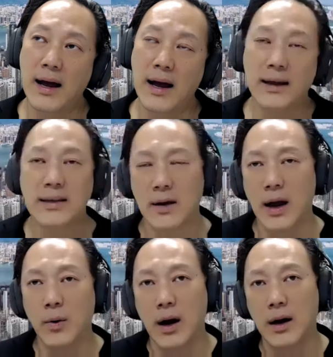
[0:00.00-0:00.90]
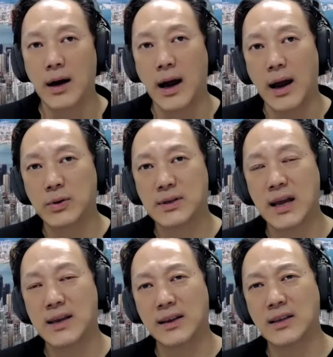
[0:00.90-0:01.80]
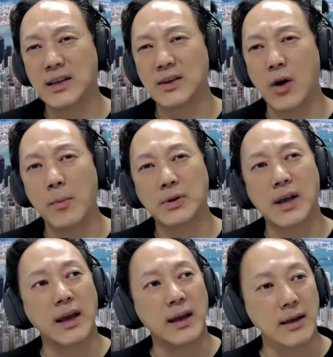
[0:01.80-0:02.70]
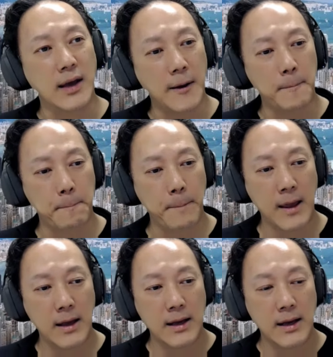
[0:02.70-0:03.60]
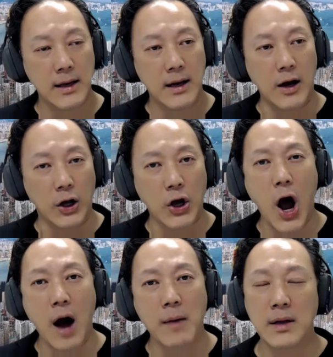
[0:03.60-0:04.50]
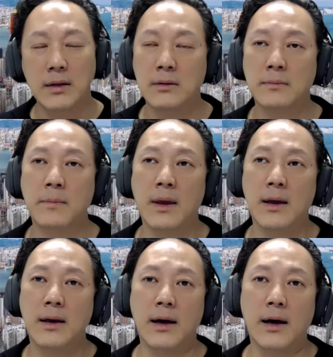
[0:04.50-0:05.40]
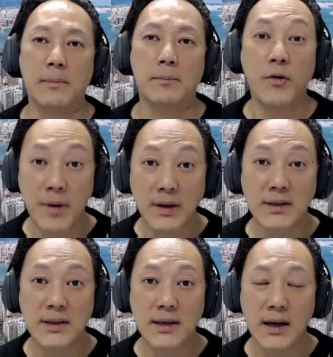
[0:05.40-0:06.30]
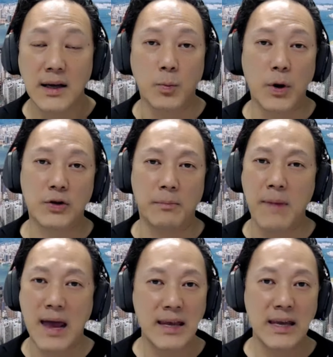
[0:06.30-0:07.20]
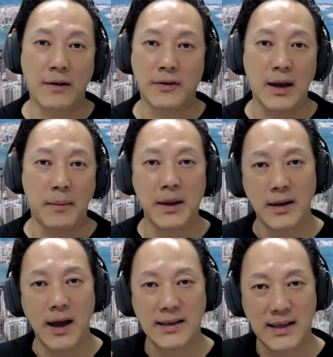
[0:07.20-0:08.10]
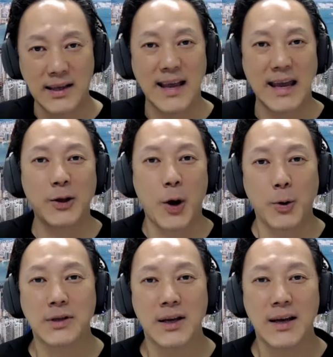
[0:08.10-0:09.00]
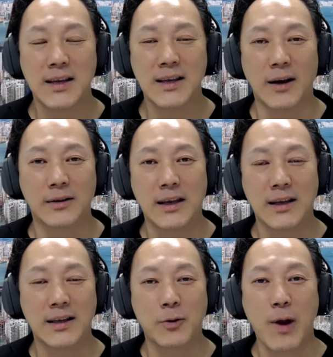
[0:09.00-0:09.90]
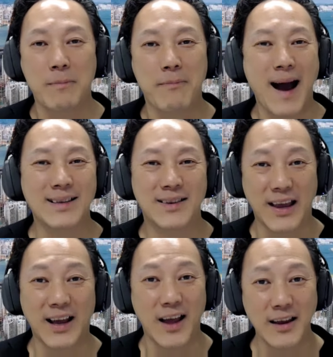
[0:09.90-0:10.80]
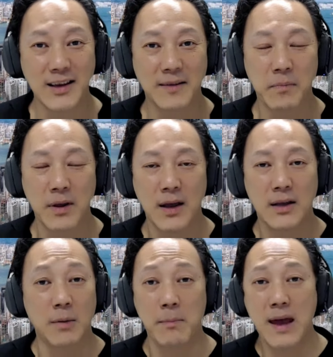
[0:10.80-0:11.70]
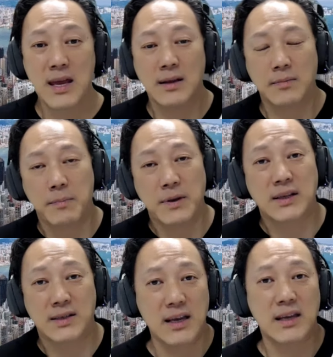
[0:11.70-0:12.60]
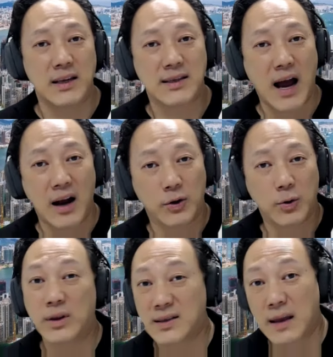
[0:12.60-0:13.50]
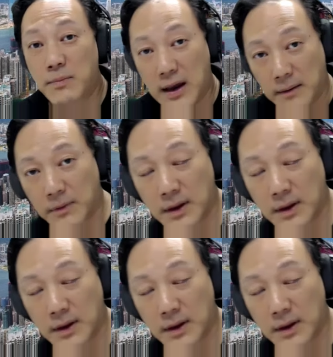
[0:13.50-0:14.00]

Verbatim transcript: I guess I, I, I, would say that this is almost like a, um, a common uh, movements in which many of the, I mean, as the saying goes, you know, the, the great minds think alike. Now, many business leaders are doing the same thing.